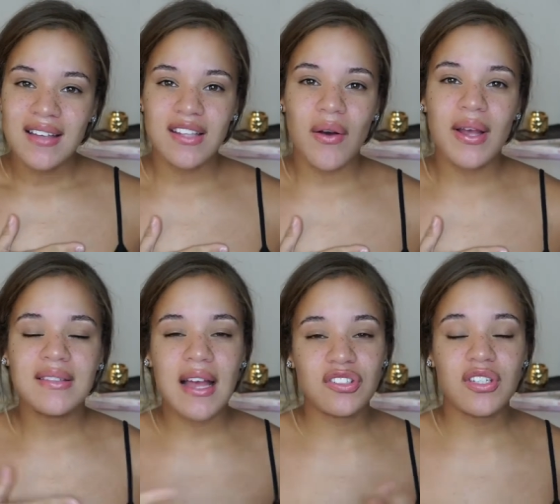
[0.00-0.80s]
So
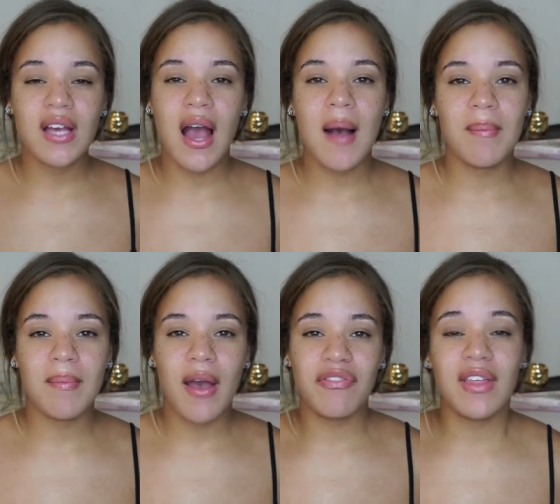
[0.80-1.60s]
it's actually
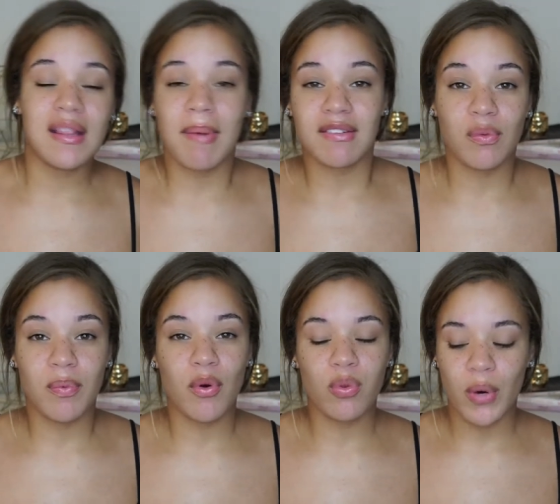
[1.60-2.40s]
um I feel like the best of
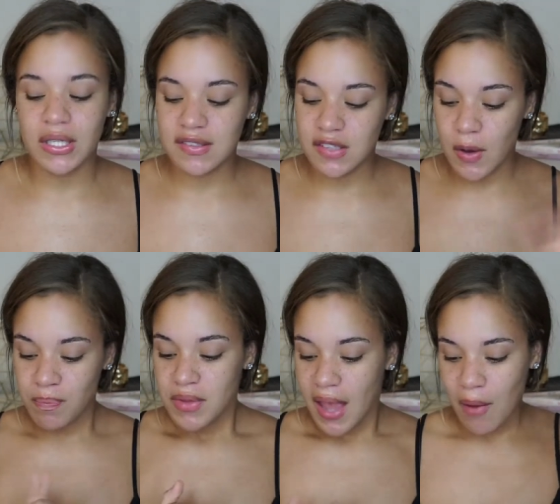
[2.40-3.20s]
both worlds. So
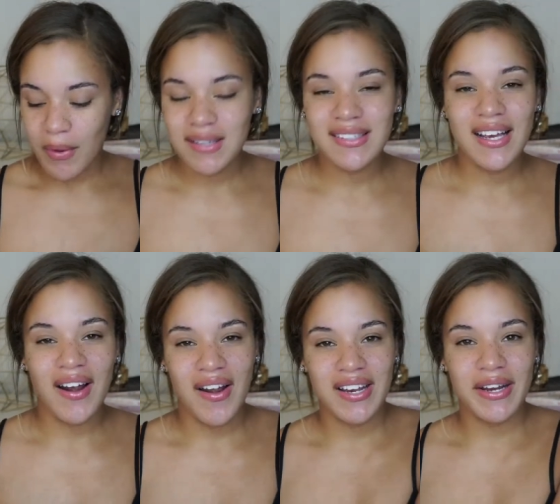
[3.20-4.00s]
I wanted to get
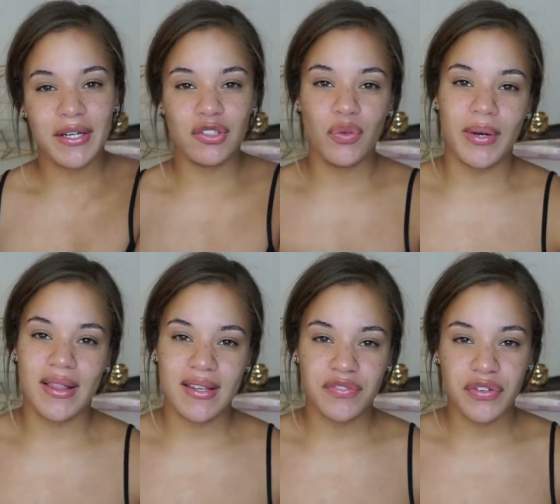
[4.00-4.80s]
on here and do one
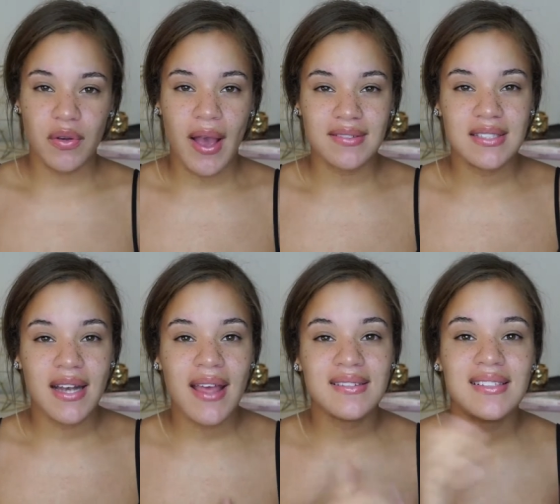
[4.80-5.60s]
of these for you guys
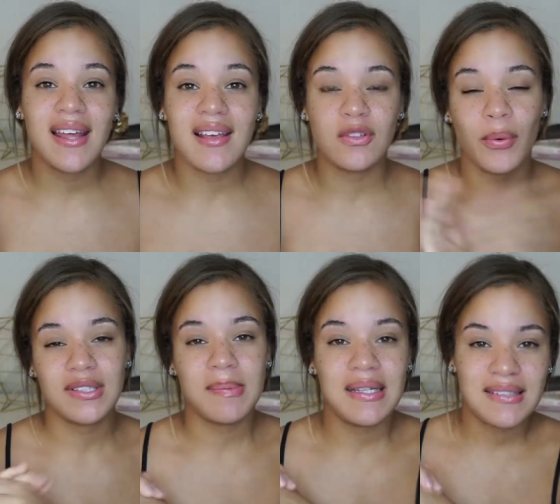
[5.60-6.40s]
today. Today is going
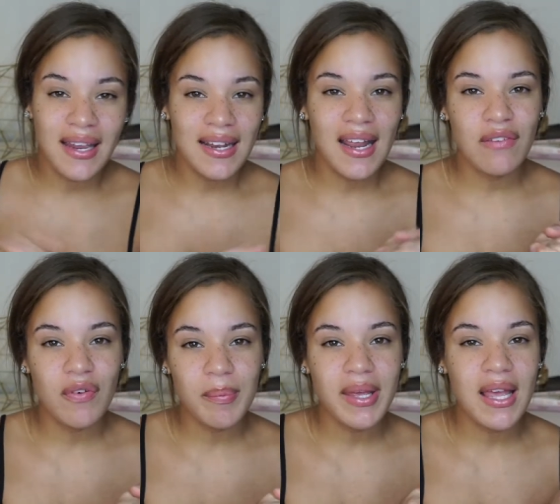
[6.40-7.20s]
to be date night
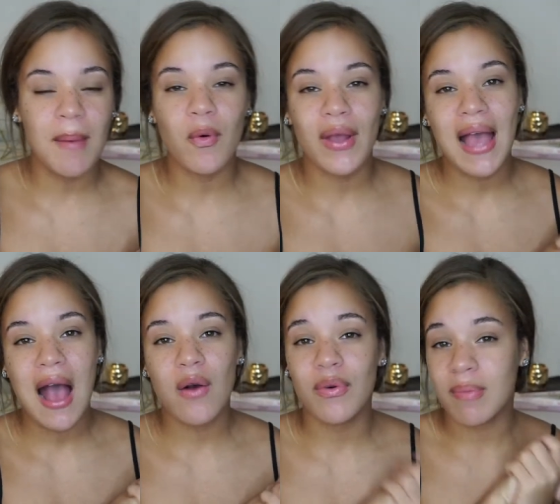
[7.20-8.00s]
for me. I'm going
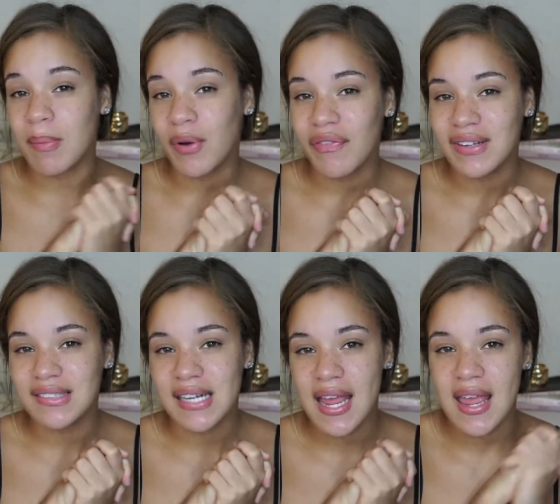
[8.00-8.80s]
out with my boyfriend
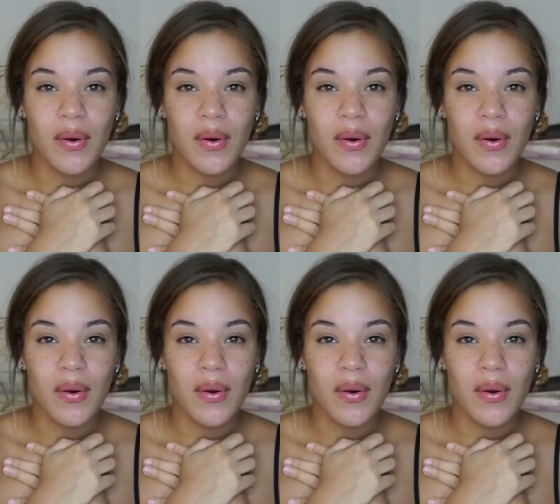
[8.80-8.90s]
tonight.